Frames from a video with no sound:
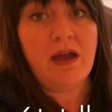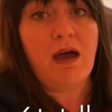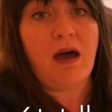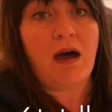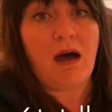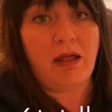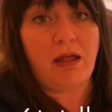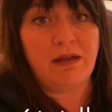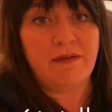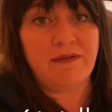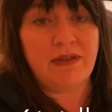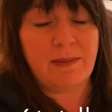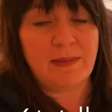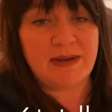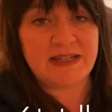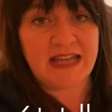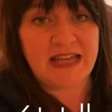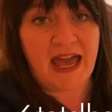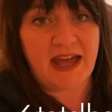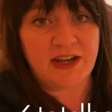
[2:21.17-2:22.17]
all of them
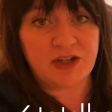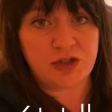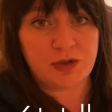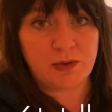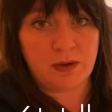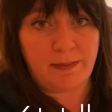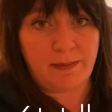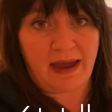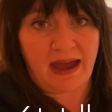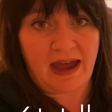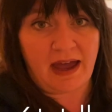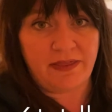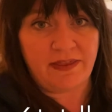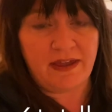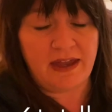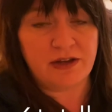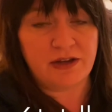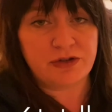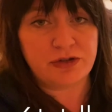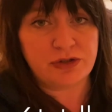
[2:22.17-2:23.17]
attached to a bath
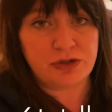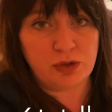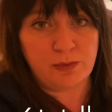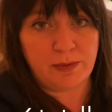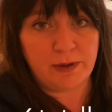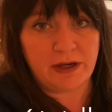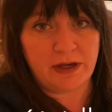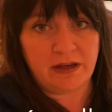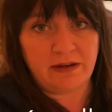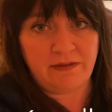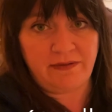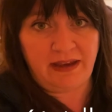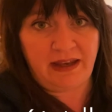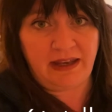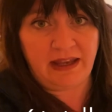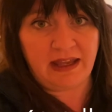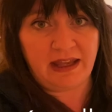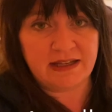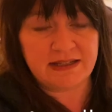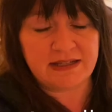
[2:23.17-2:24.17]
and super
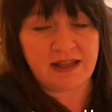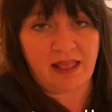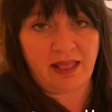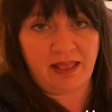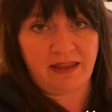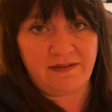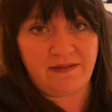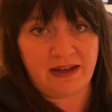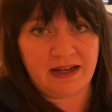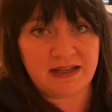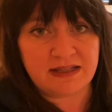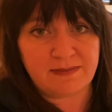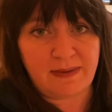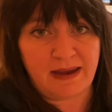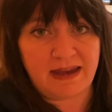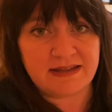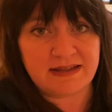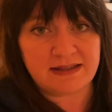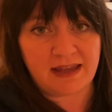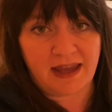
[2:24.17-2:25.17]
convenient to the living
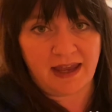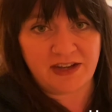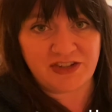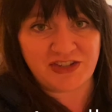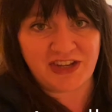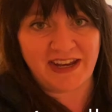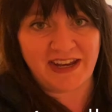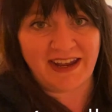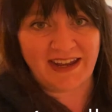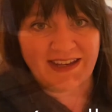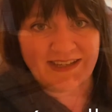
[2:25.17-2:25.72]
space, kitchen, and